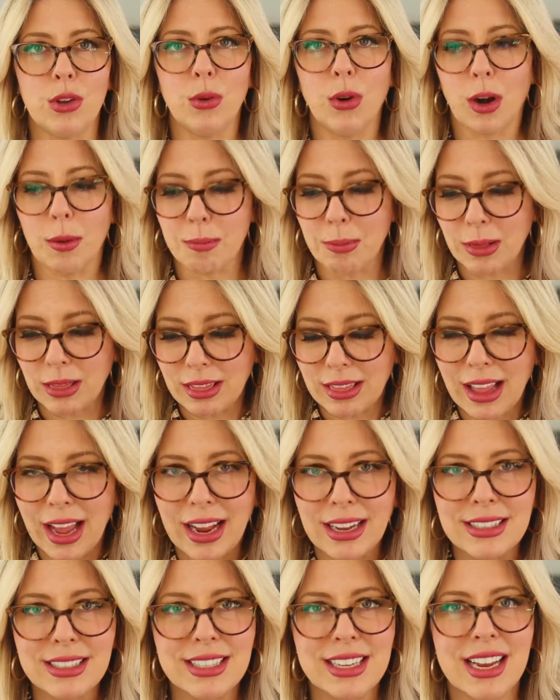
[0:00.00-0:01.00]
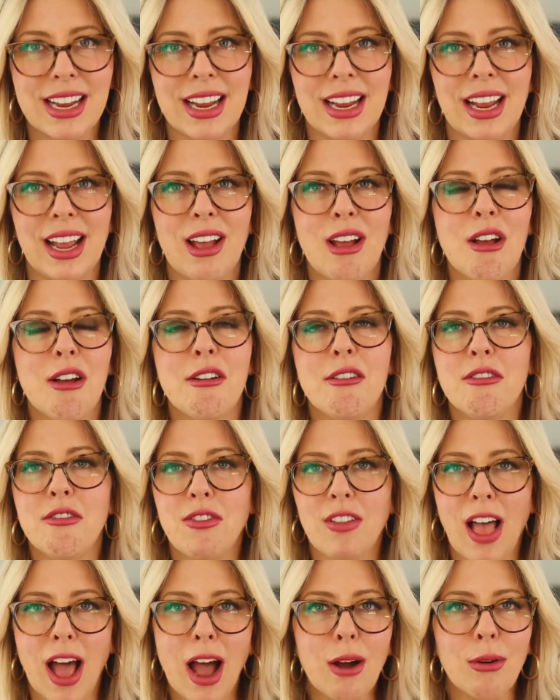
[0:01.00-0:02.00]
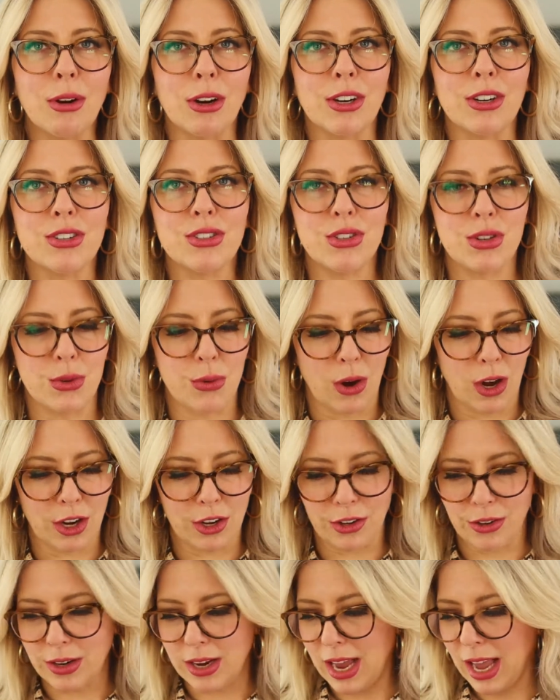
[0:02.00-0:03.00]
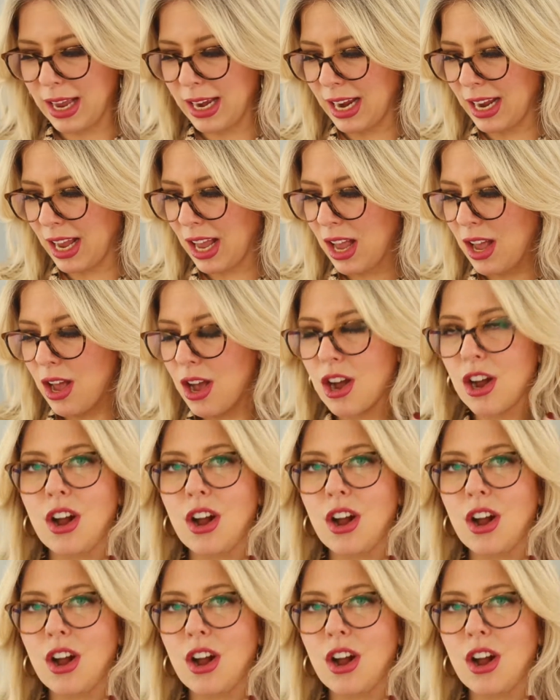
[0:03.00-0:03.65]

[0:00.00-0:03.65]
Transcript: You are planting flowers, you are creating